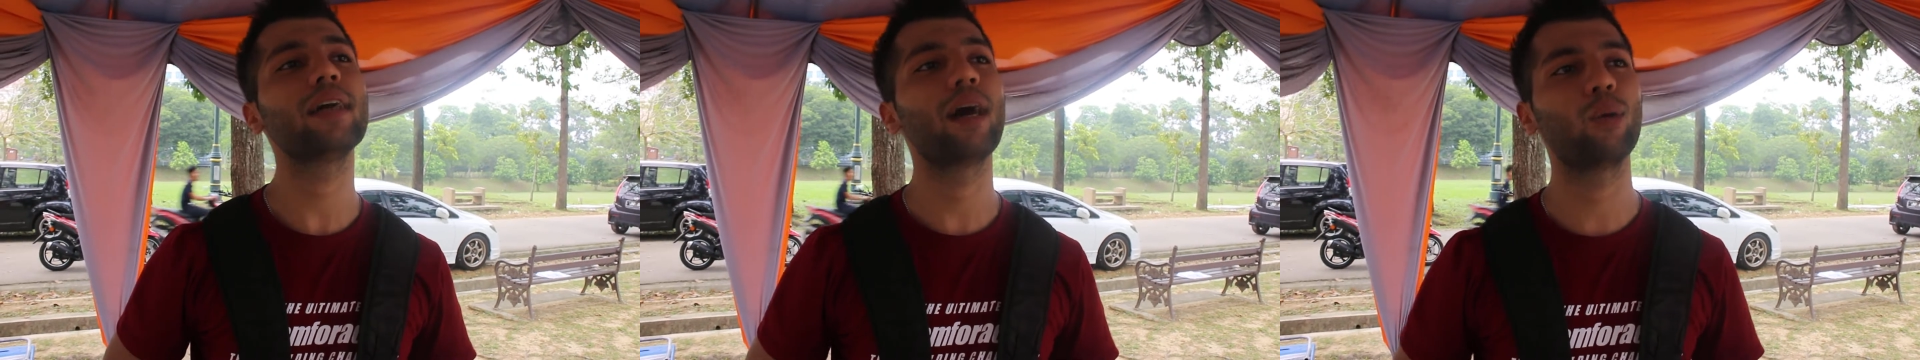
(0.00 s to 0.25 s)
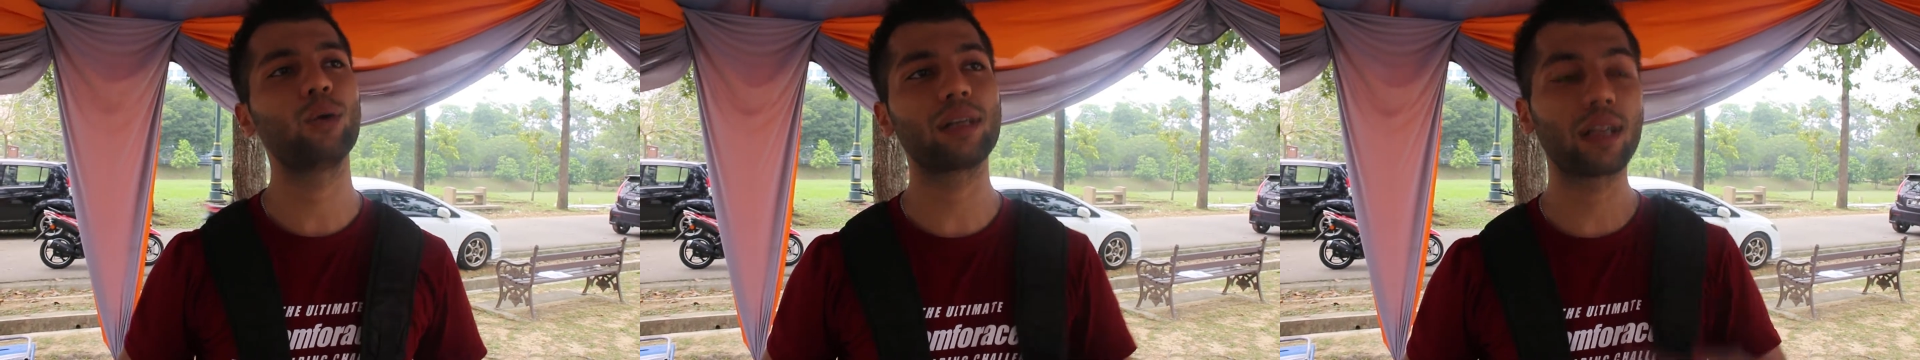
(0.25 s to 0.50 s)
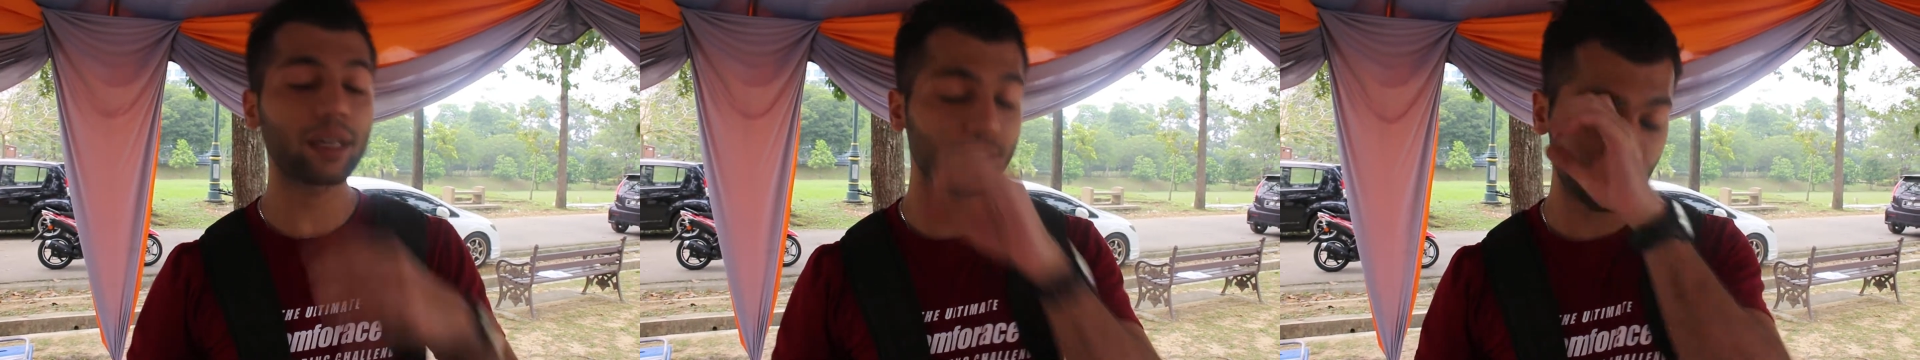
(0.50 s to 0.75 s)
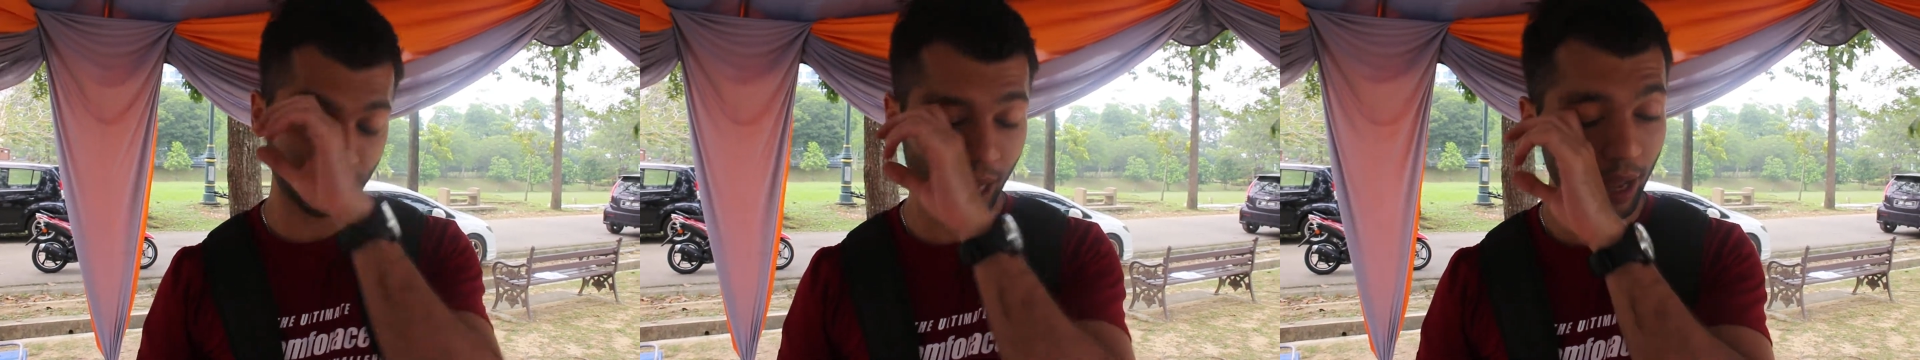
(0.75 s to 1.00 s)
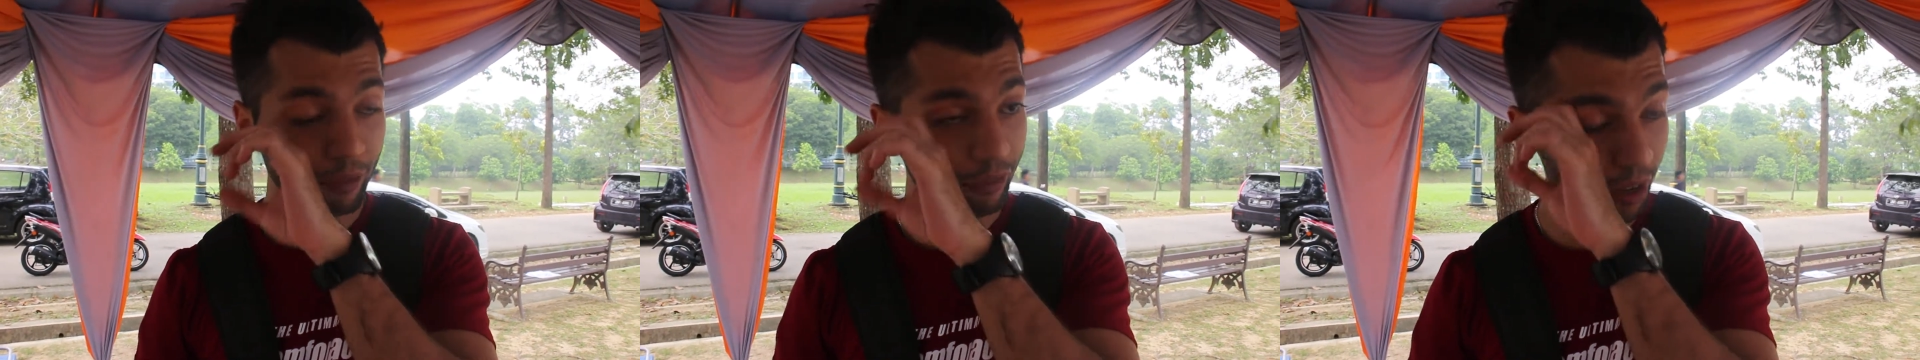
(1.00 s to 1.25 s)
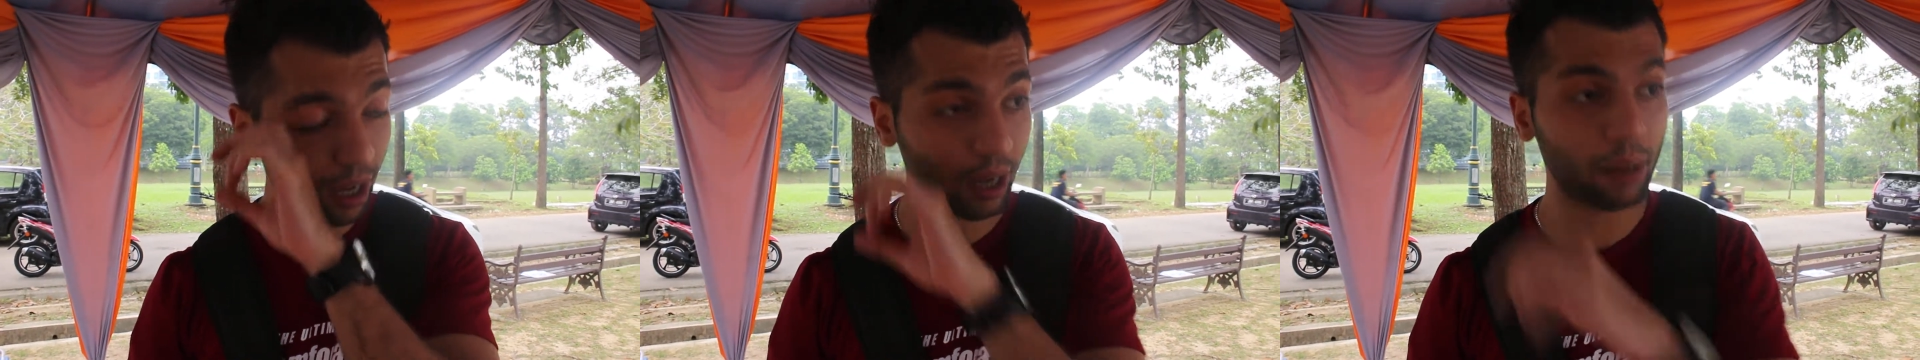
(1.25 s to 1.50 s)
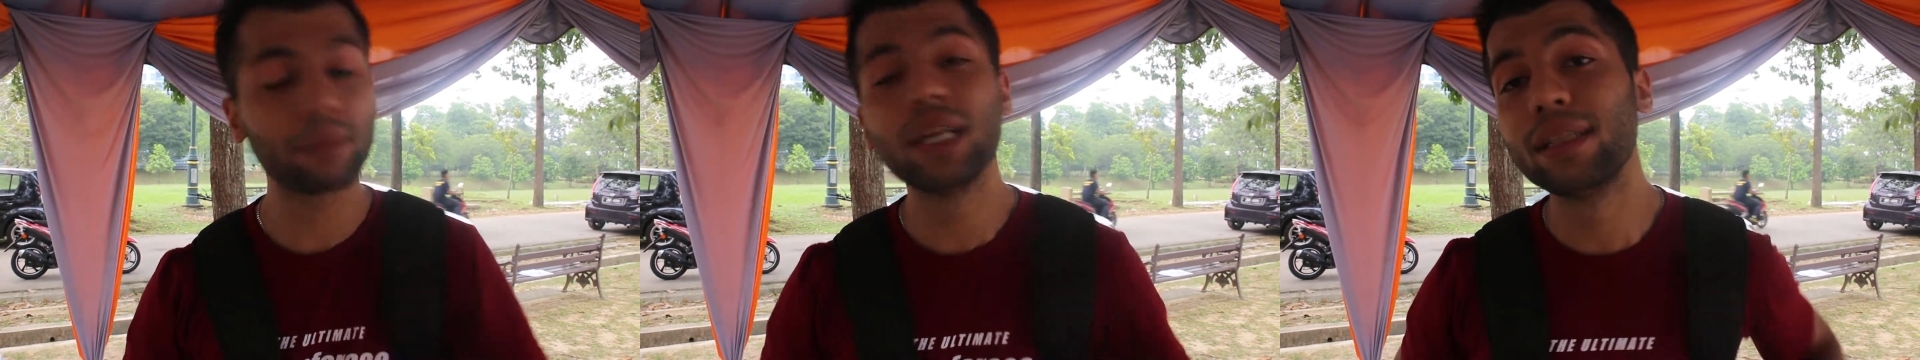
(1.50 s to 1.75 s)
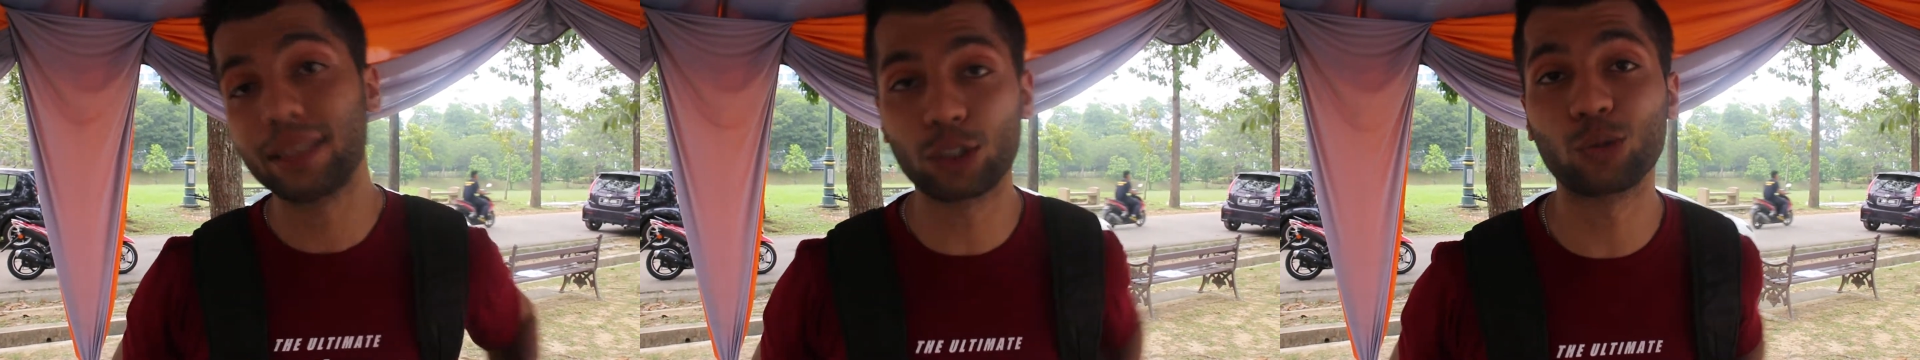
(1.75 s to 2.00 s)
I would like to
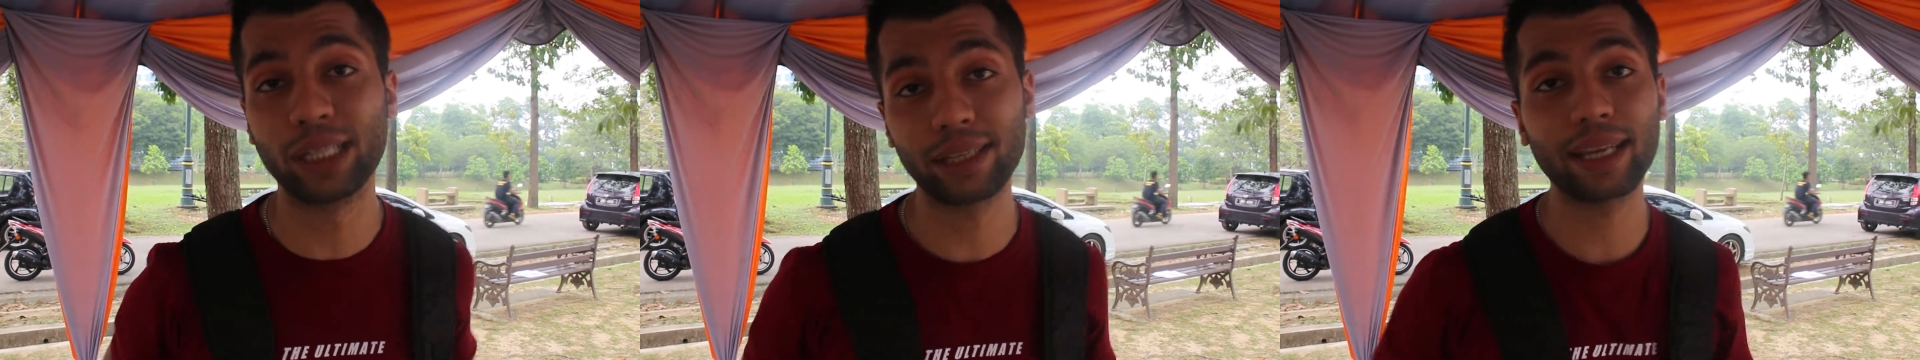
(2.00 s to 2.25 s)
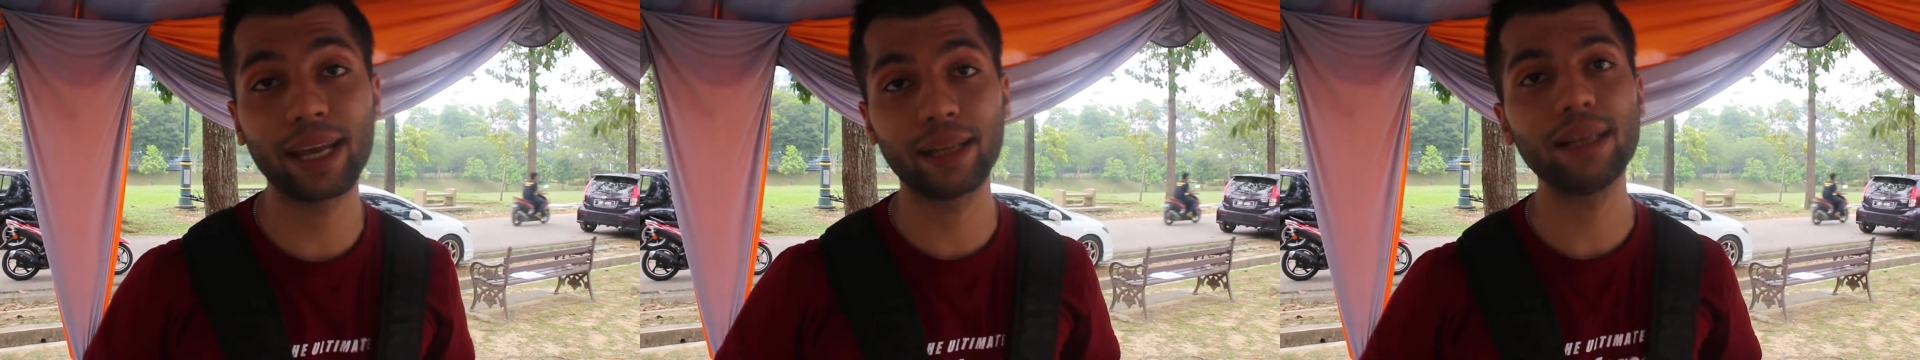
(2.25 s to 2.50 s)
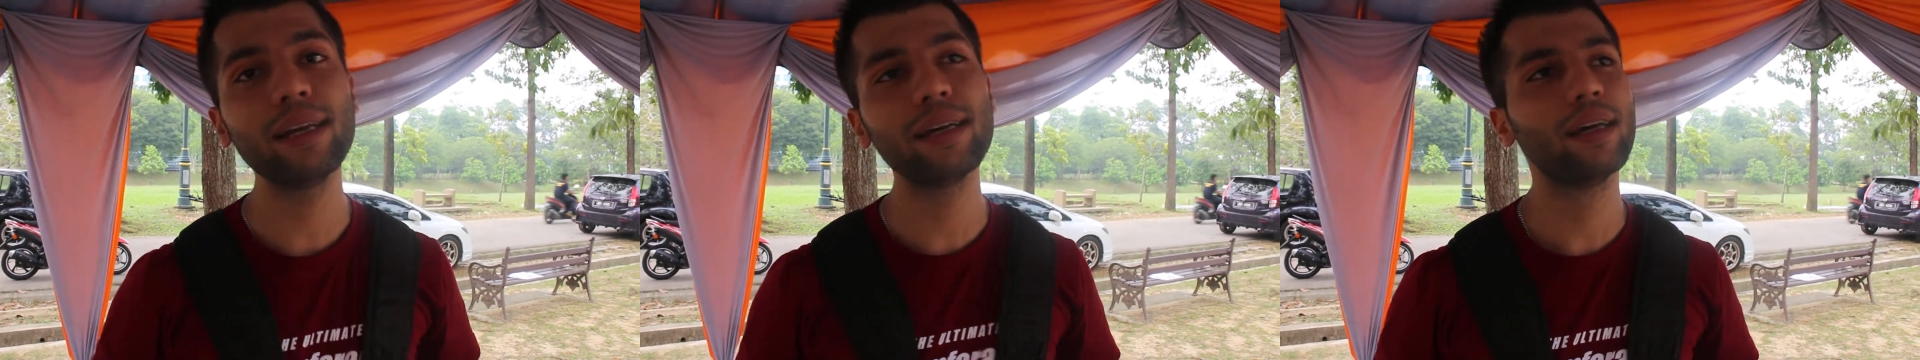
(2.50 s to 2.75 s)
have this one again.